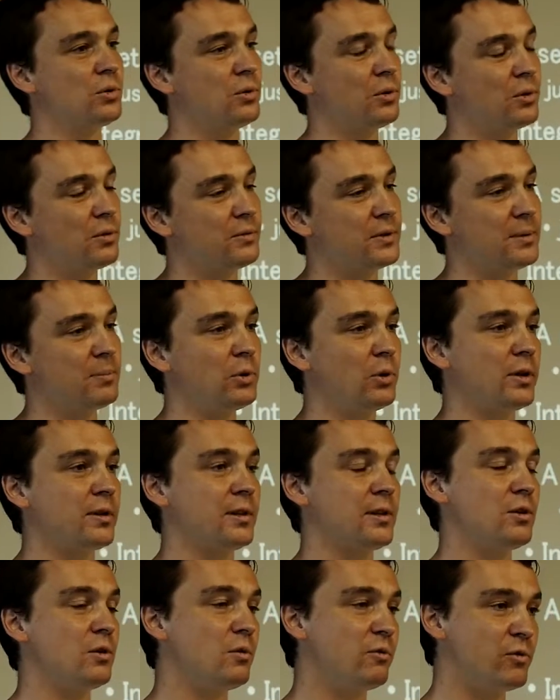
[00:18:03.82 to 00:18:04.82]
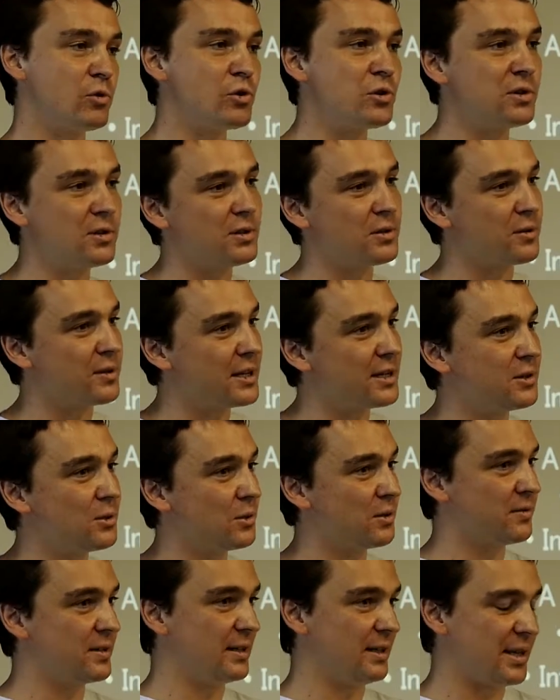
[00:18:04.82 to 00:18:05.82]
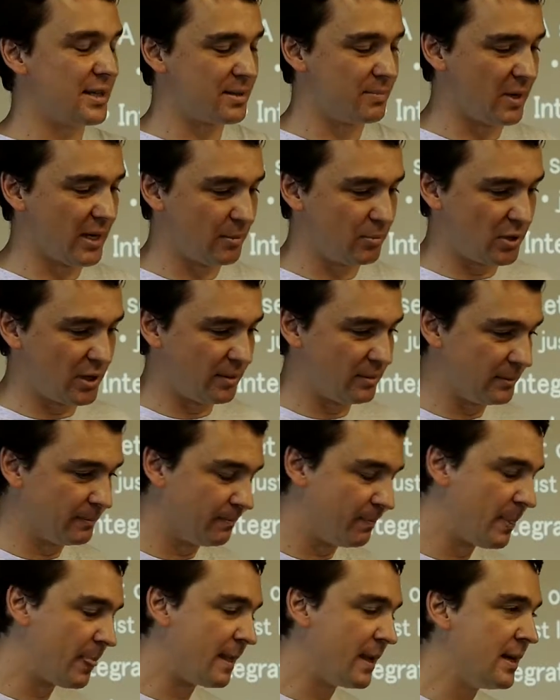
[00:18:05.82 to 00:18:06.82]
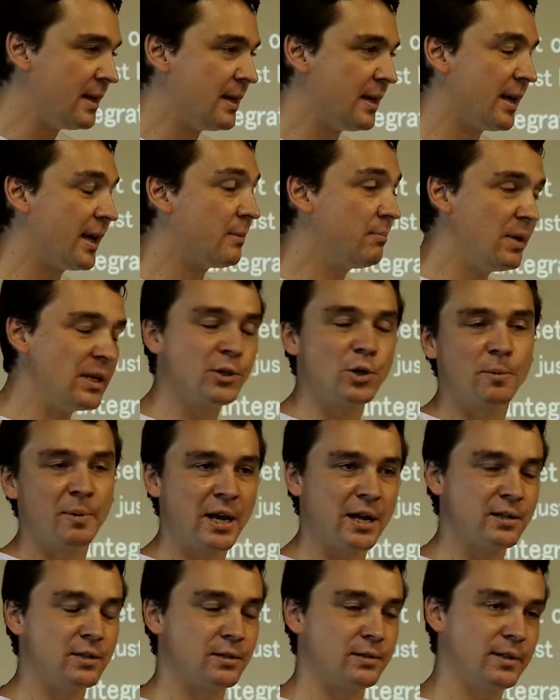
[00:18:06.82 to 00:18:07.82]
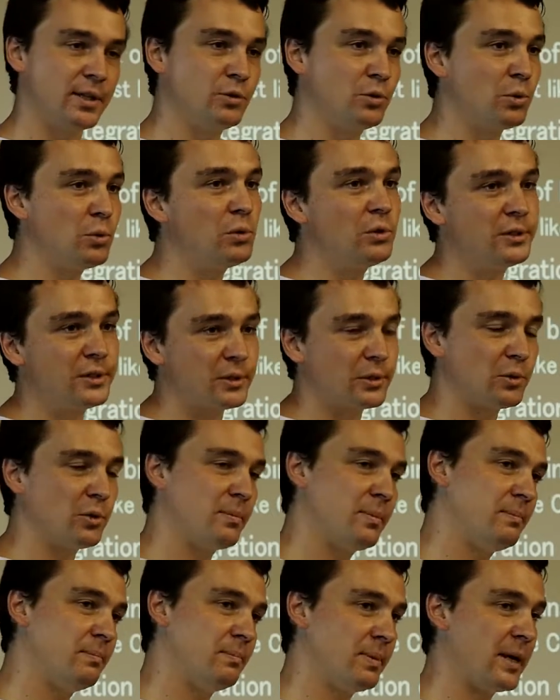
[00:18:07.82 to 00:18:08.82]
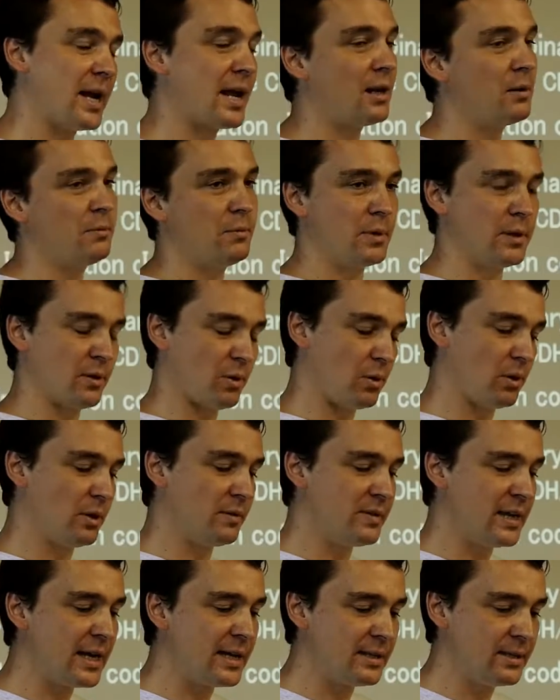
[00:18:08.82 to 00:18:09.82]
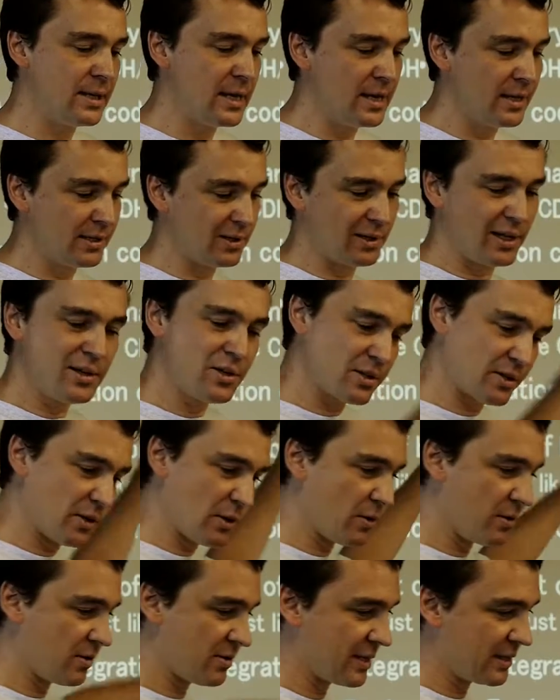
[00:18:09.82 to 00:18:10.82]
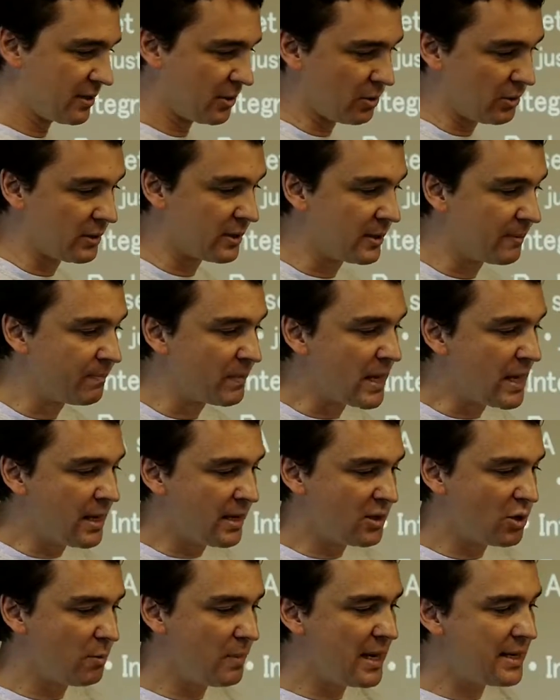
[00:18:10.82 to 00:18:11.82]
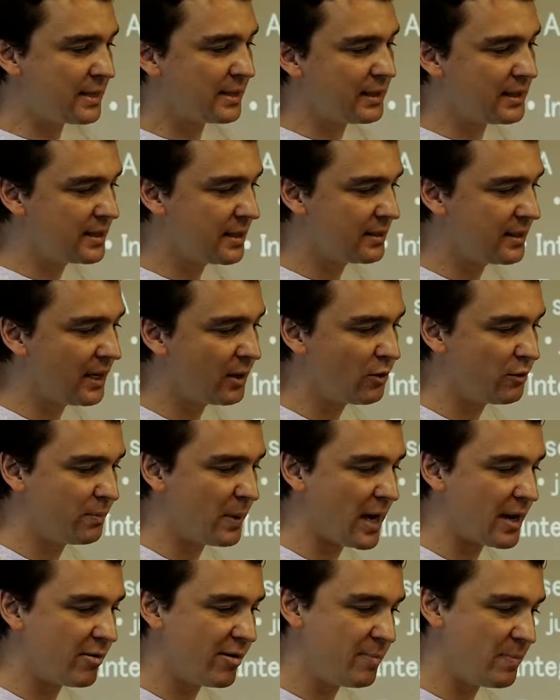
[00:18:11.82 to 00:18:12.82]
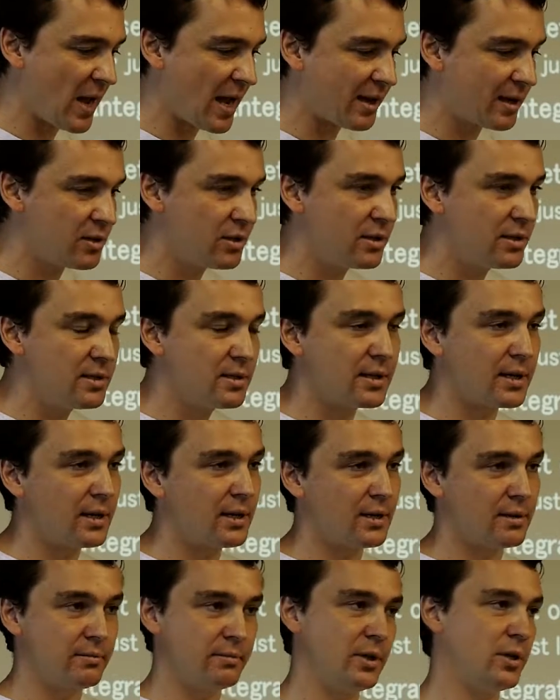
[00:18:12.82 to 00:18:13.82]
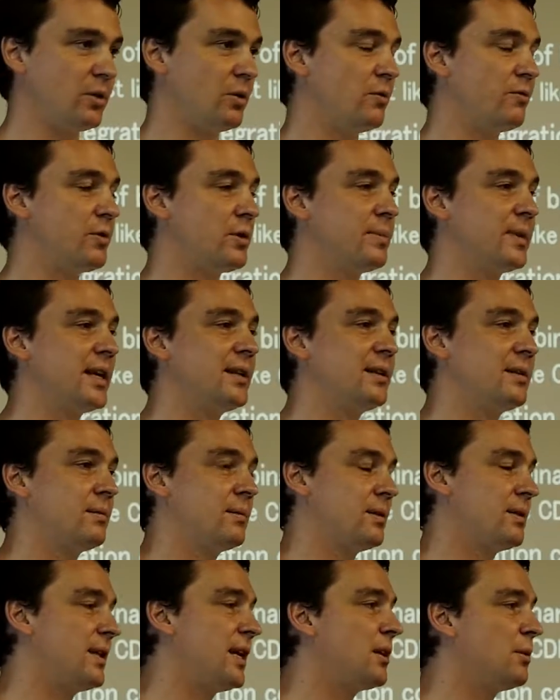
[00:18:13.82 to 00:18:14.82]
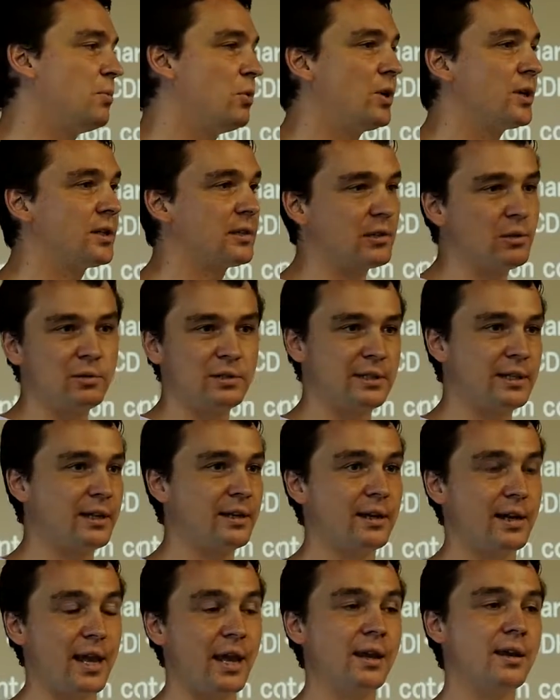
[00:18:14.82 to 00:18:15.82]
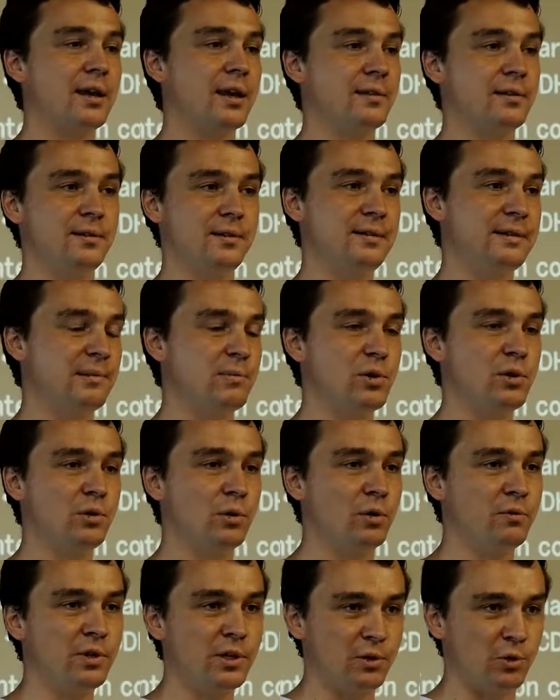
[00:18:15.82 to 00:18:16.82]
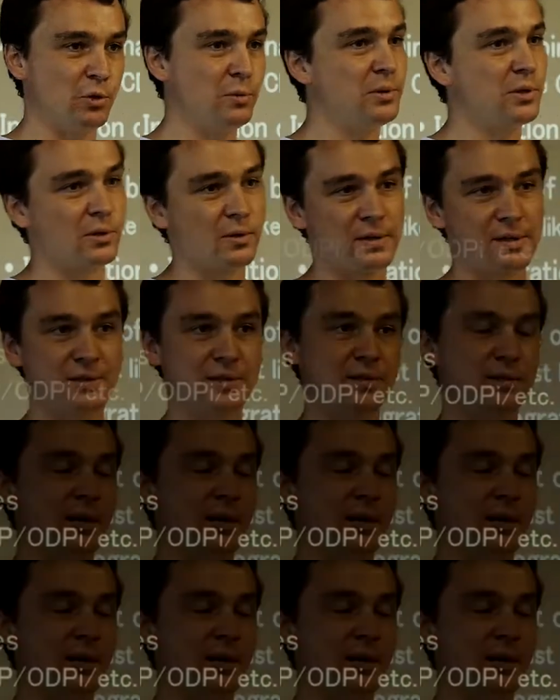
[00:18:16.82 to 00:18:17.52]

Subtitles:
sort of deploy the new version? So that's sort of the last mile problem. And Bigtop has the tools to help with all of that. So let's just go through these tools. So basically, it's a set of binary packages. And from that standpoint, it looks like any other distribution of Hadoop. So there's